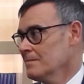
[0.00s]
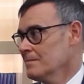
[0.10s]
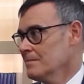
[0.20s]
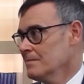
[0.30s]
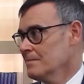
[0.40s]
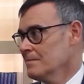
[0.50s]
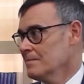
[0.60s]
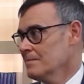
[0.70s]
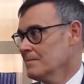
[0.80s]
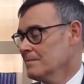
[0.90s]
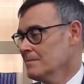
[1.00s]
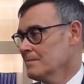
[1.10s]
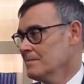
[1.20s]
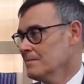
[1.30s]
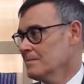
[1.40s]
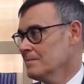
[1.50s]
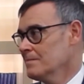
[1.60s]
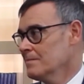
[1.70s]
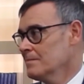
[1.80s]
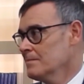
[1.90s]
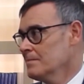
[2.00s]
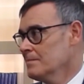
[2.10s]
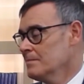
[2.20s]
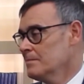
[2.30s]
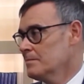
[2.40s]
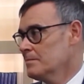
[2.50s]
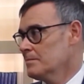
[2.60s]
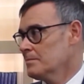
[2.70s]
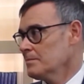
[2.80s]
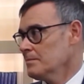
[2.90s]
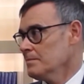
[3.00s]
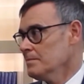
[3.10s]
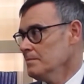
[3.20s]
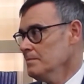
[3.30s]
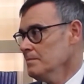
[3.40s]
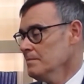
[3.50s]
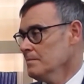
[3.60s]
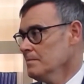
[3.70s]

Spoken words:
[no speech]